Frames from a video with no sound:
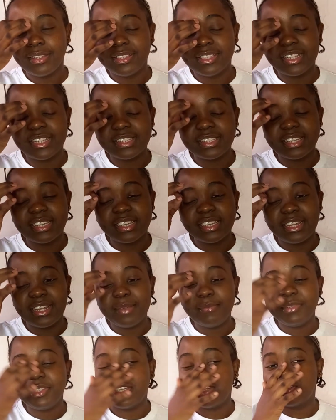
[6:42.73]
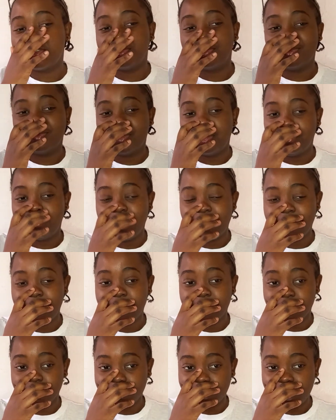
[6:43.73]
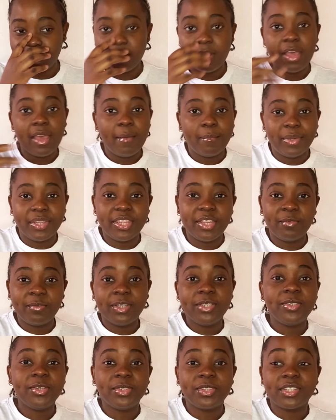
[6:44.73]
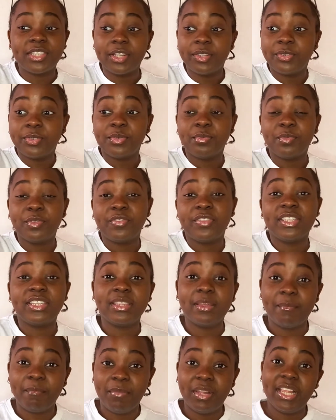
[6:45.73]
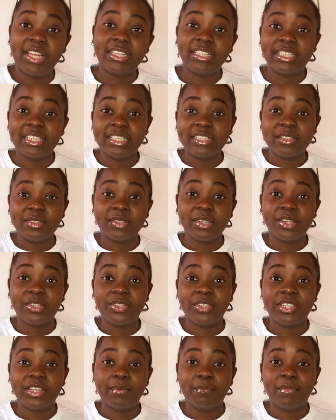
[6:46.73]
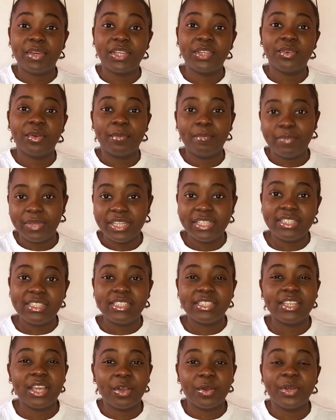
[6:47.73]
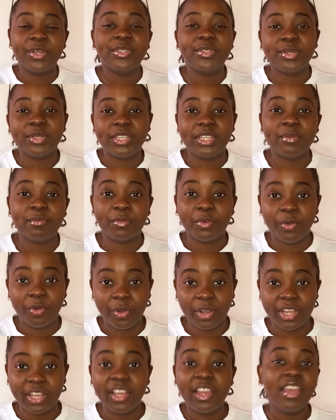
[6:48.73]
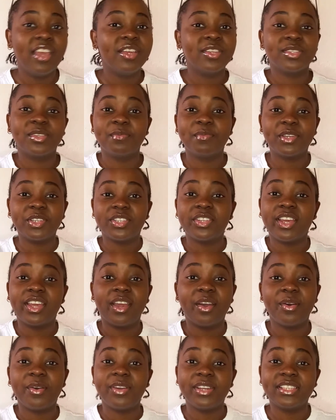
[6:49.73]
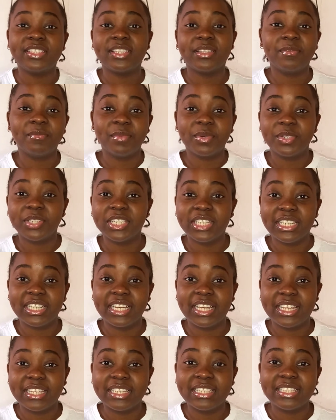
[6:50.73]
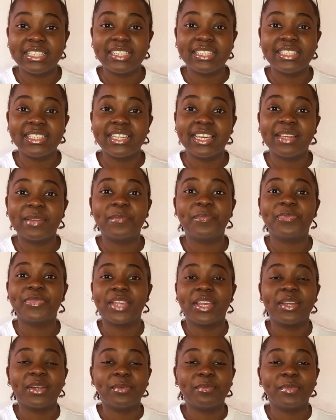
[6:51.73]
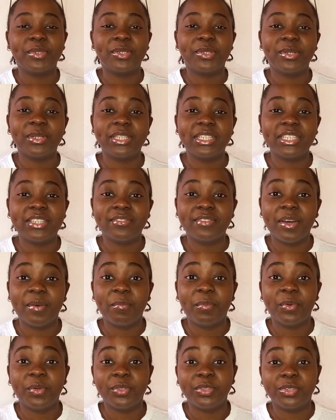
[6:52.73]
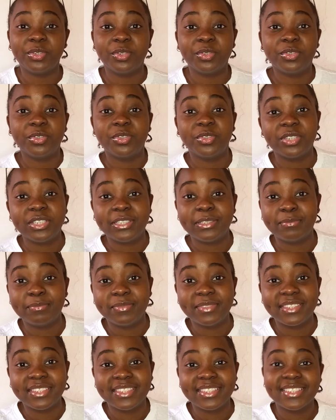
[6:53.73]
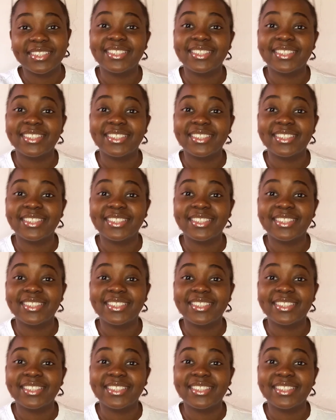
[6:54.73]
Just say, let me just remove the blankets for now. But then once you start removing the blankets so that you can make your bed, you're going to keep going. So make sure you're always in motion, guys. Yeah. I hope you don't give up on your dreams.